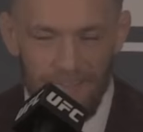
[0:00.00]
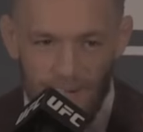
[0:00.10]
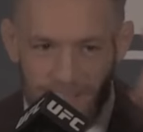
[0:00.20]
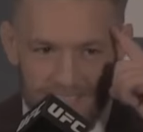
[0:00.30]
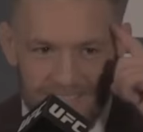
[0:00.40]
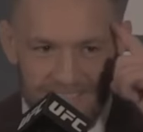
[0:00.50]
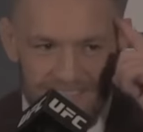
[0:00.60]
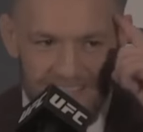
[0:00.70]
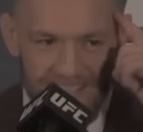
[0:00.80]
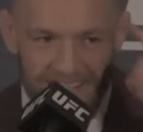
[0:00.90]
you can see
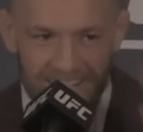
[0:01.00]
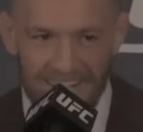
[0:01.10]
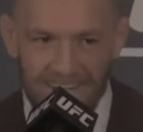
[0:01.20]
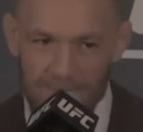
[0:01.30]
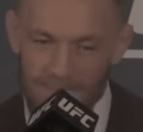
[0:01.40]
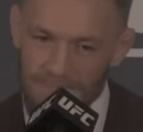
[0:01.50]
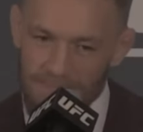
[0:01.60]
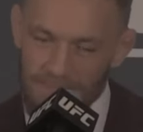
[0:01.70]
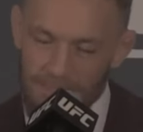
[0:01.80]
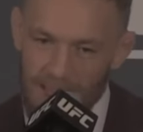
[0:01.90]
it here
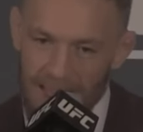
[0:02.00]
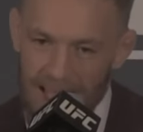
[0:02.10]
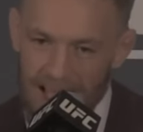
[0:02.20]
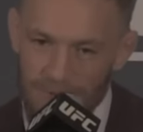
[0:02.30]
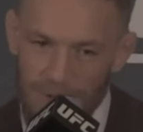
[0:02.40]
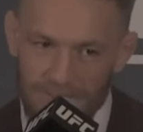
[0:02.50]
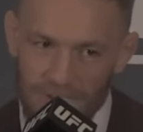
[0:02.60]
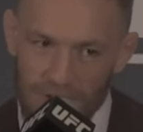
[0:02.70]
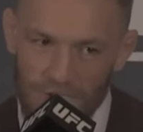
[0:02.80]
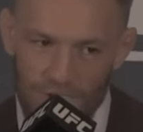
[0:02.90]
and you have the
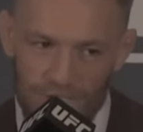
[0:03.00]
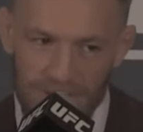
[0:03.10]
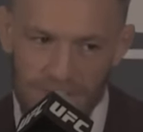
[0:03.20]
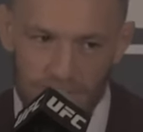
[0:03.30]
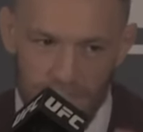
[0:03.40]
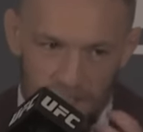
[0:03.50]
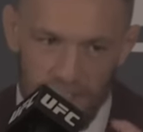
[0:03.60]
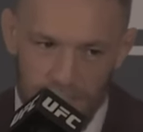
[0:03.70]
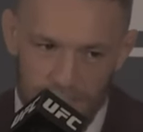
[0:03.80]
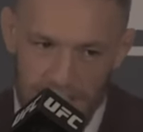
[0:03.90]
courage enough to
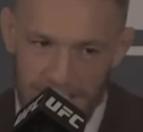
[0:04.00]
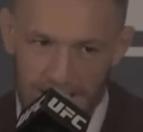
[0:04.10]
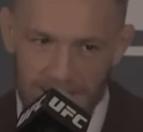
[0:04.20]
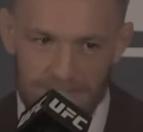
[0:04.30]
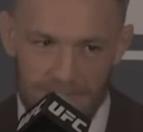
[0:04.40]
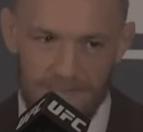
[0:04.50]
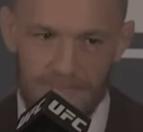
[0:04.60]
speak it,